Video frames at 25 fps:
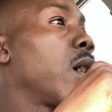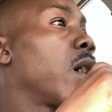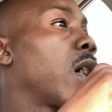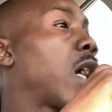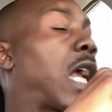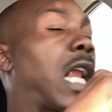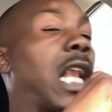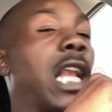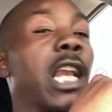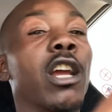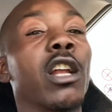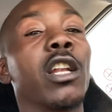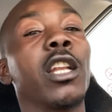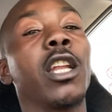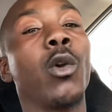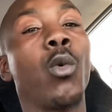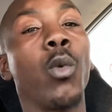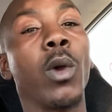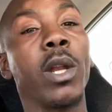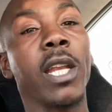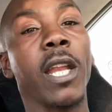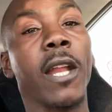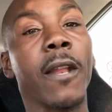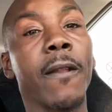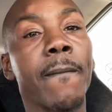clearly
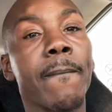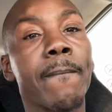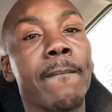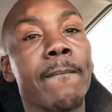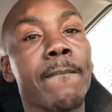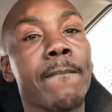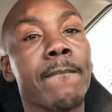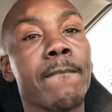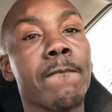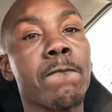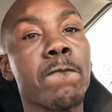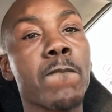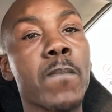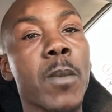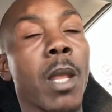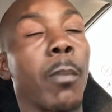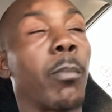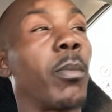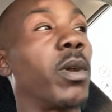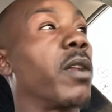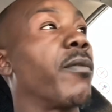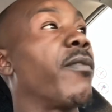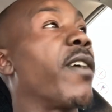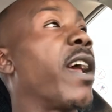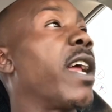winning.
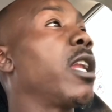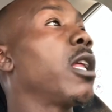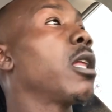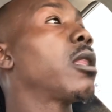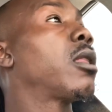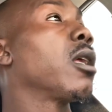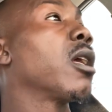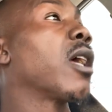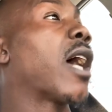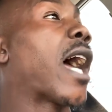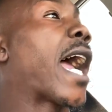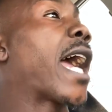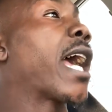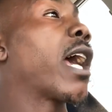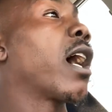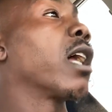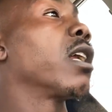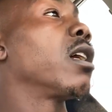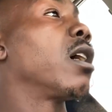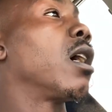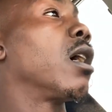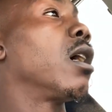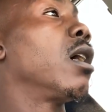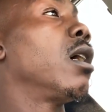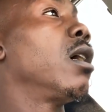But if anything, I
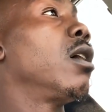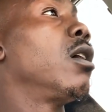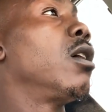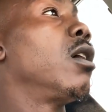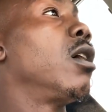got a